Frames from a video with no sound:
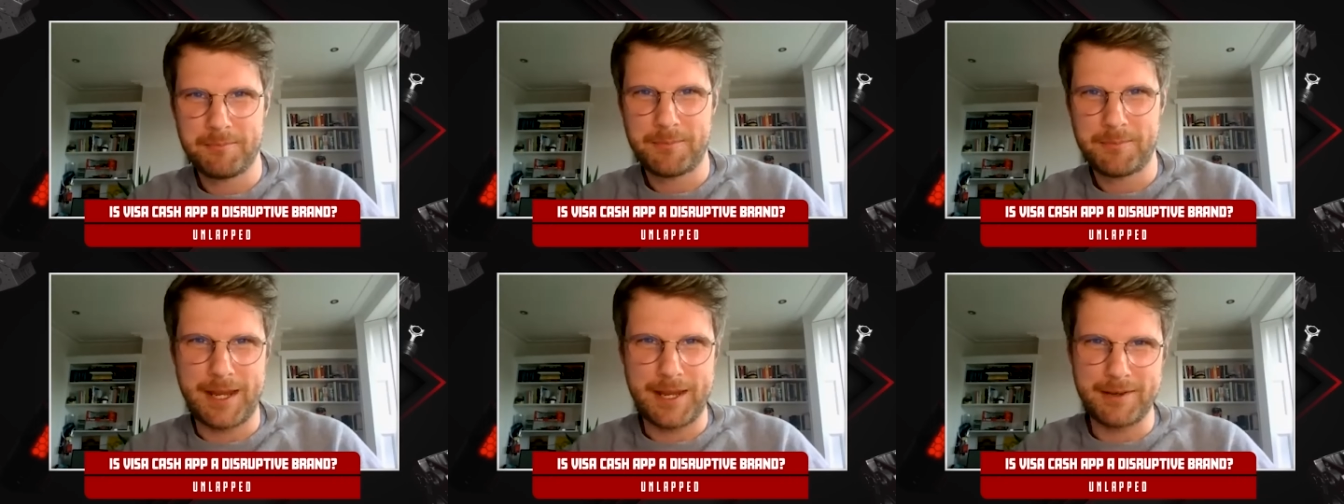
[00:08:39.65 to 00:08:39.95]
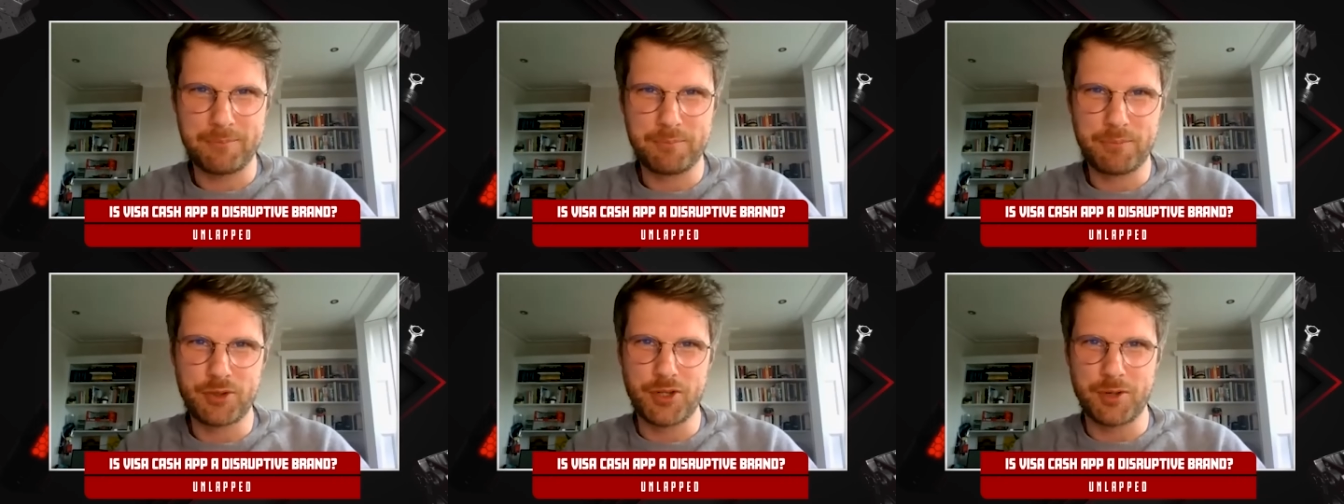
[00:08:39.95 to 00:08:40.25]

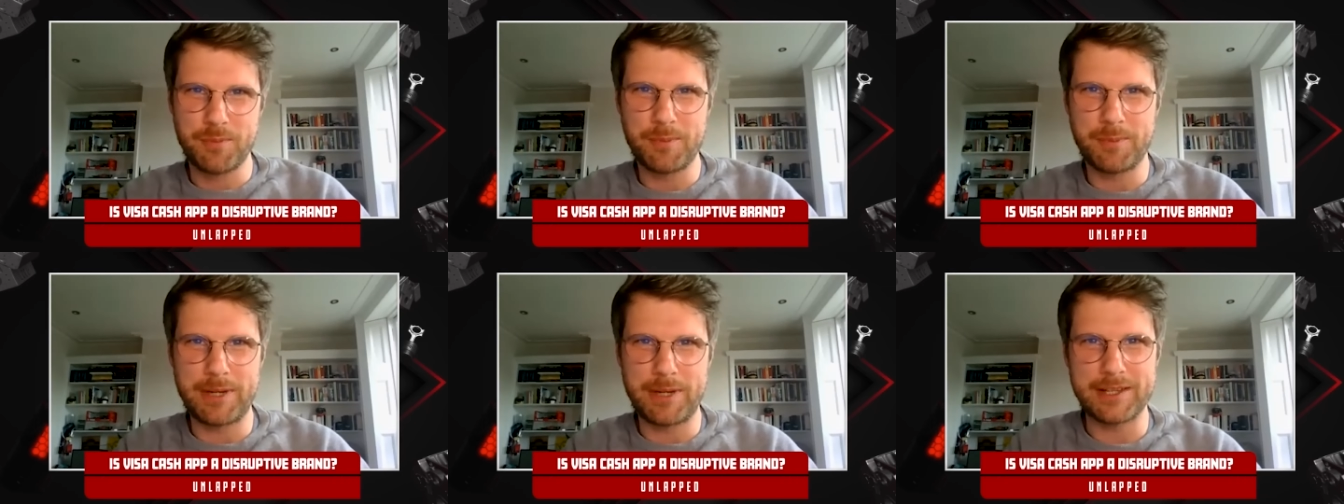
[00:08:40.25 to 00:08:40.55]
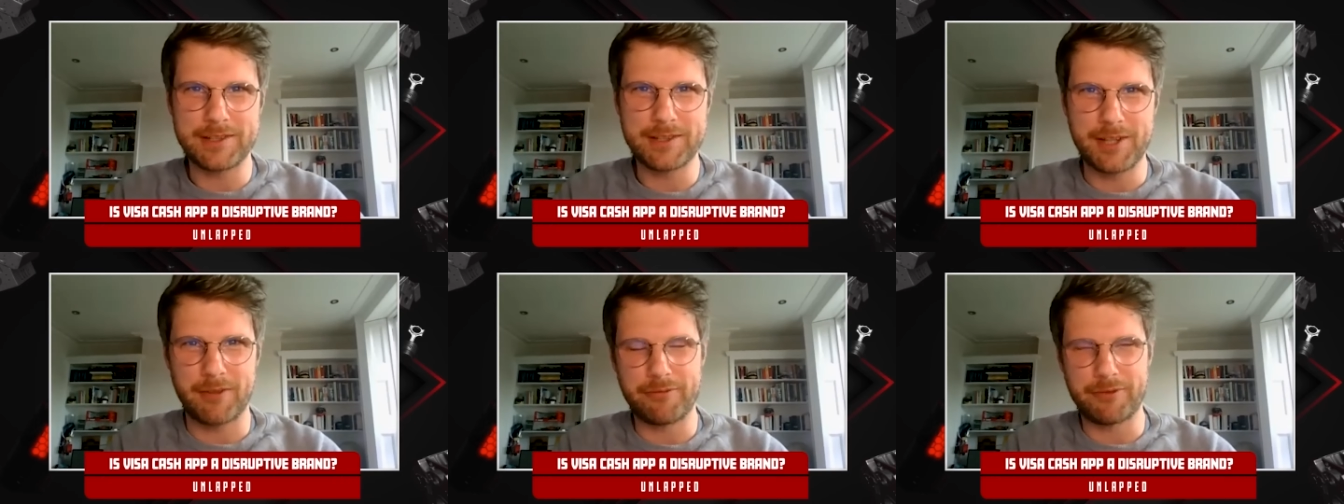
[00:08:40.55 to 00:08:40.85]
then presumably
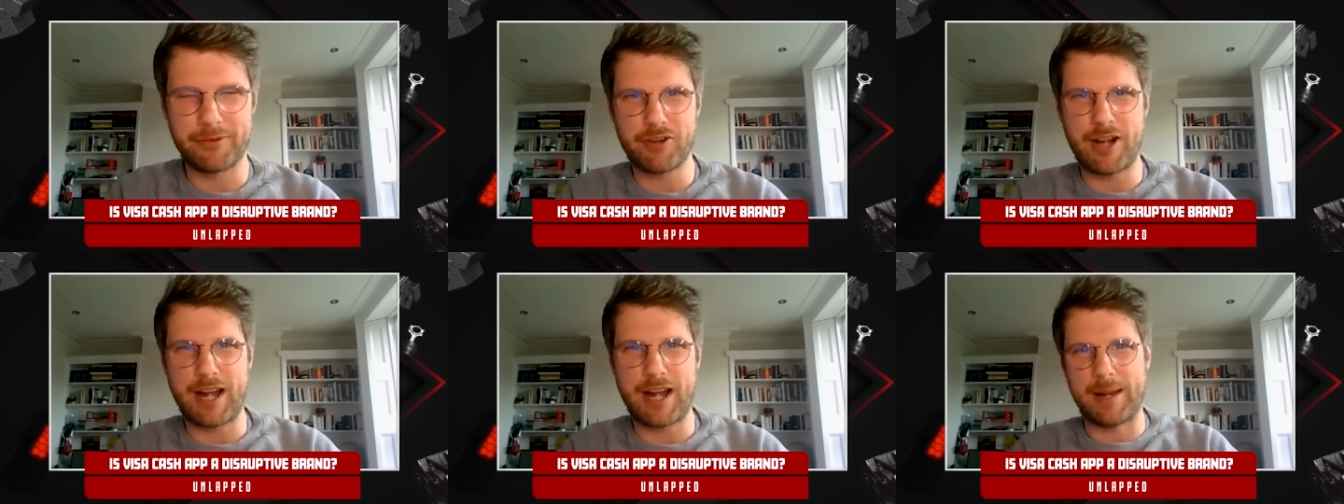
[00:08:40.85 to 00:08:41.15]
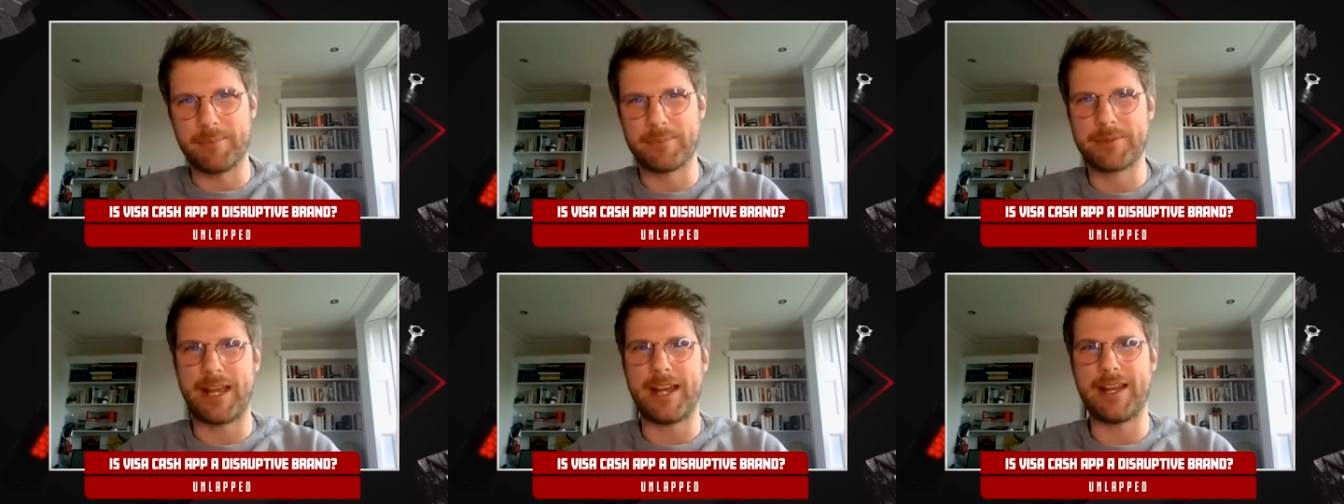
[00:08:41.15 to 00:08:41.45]
it's up for
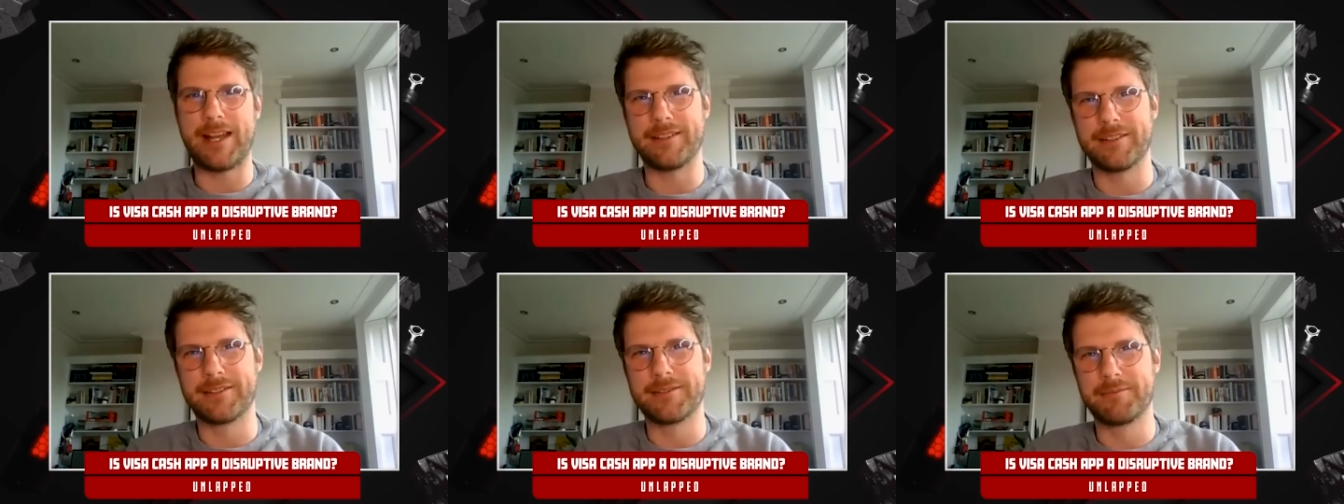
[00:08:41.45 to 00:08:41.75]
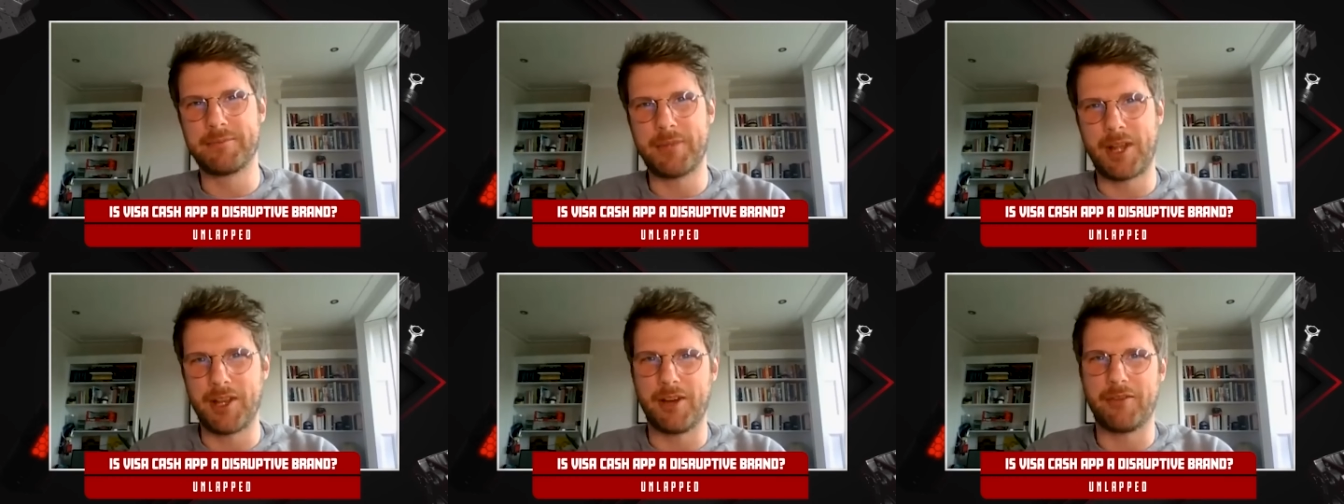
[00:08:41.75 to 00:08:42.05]
grabs and
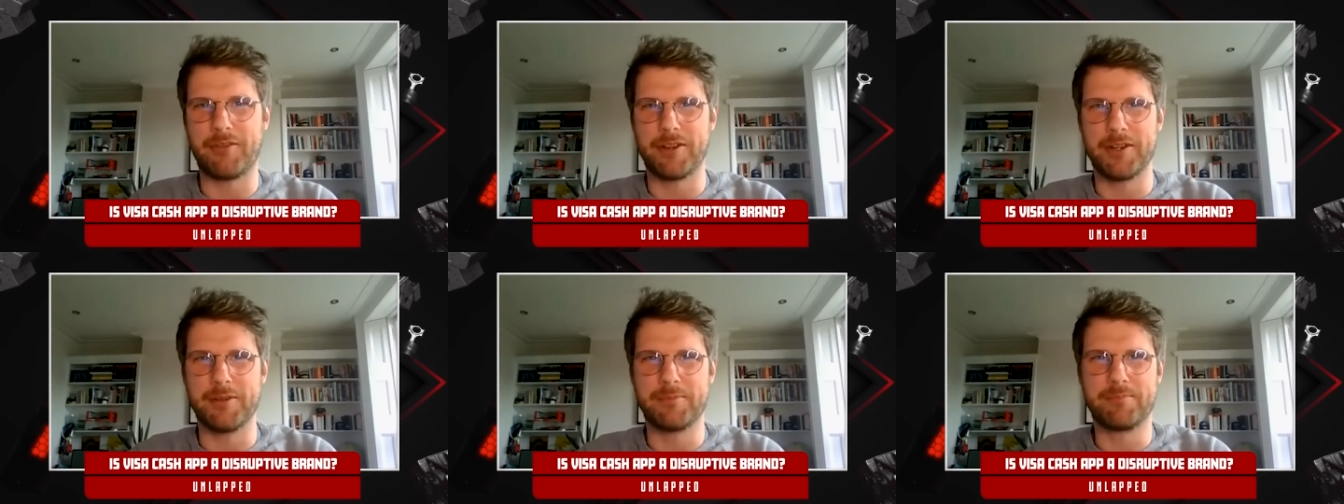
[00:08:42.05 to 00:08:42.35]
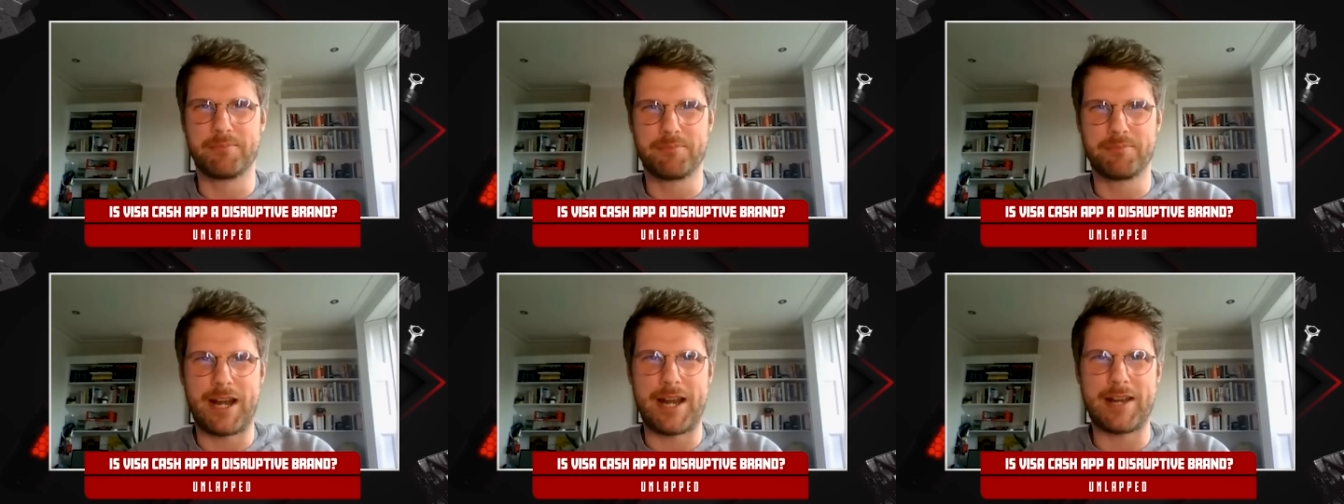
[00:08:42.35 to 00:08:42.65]
another
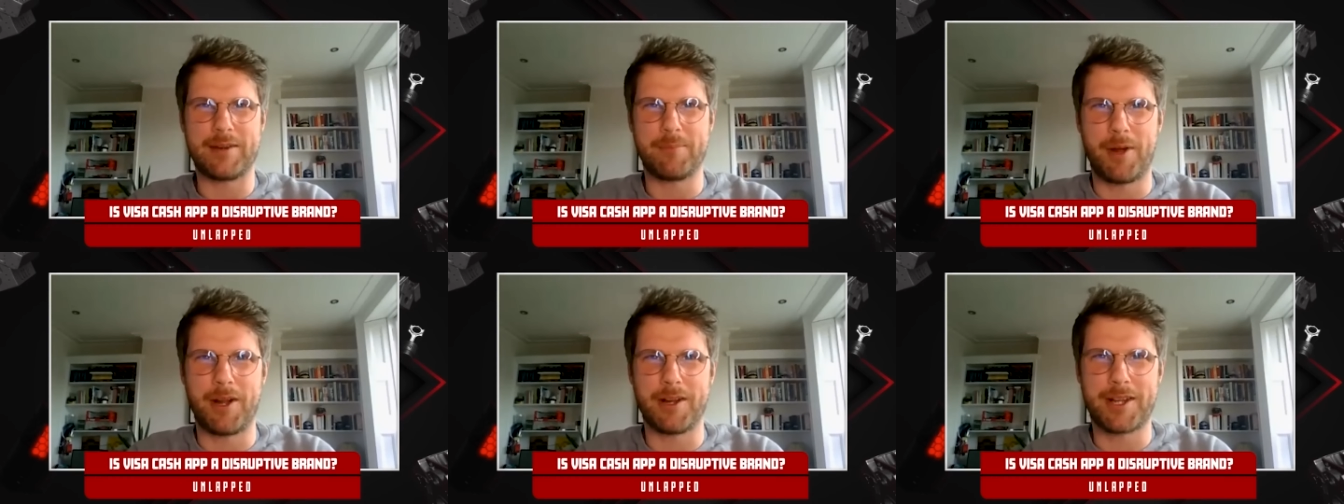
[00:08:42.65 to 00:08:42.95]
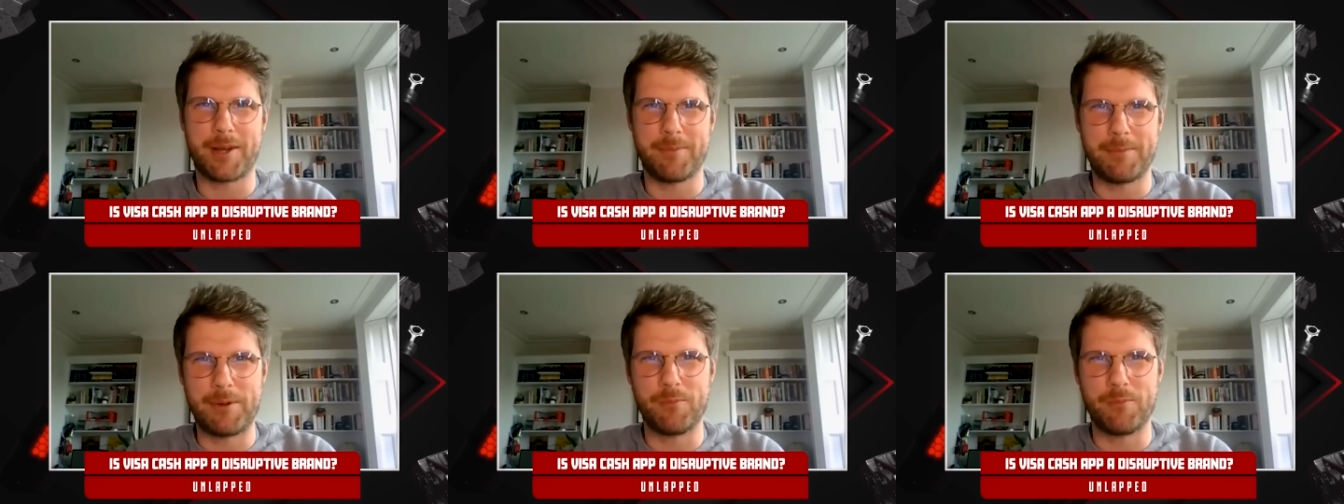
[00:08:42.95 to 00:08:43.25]
mm-hmm. brand might
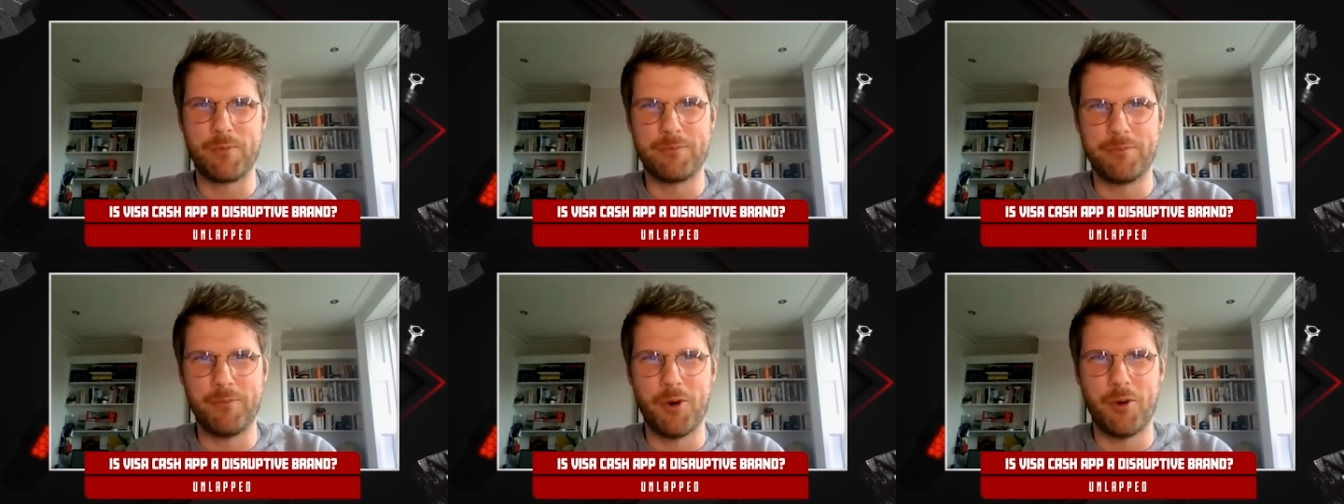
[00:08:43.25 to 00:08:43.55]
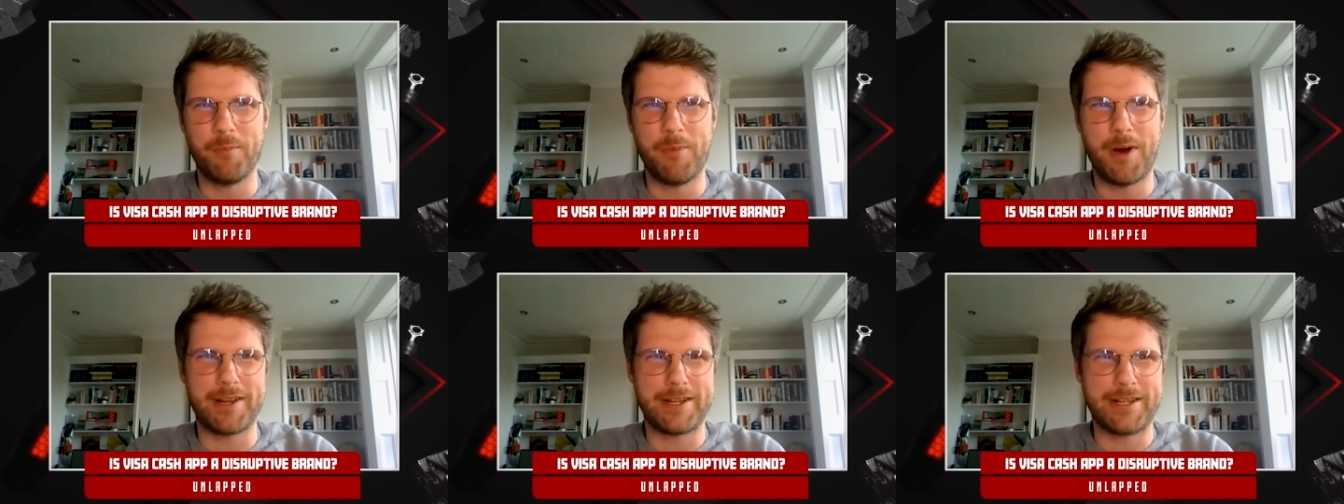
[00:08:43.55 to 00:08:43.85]
come in with
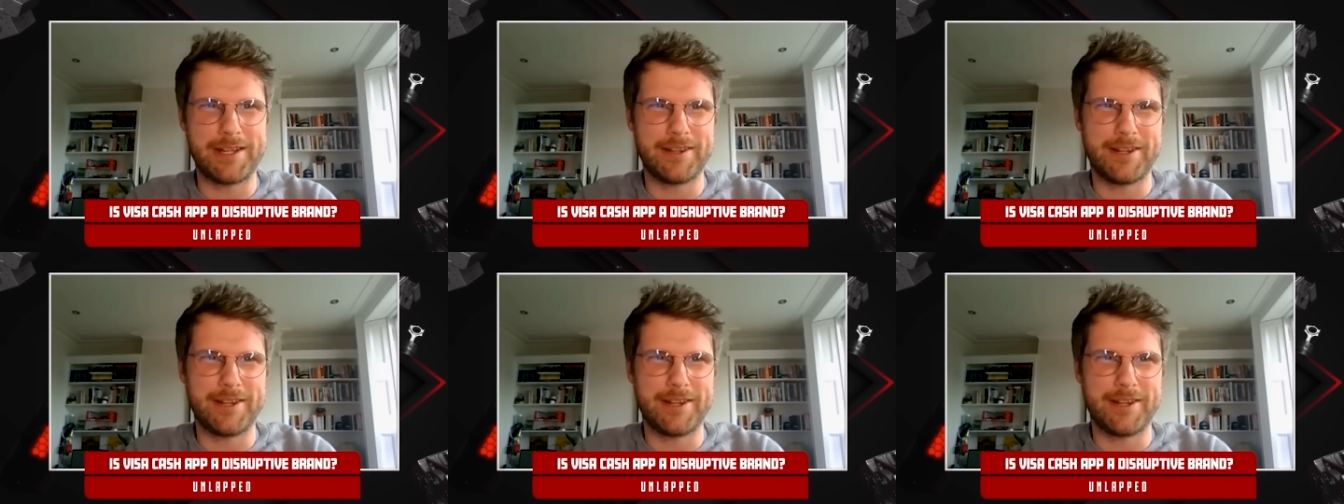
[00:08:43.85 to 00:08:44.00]
more money.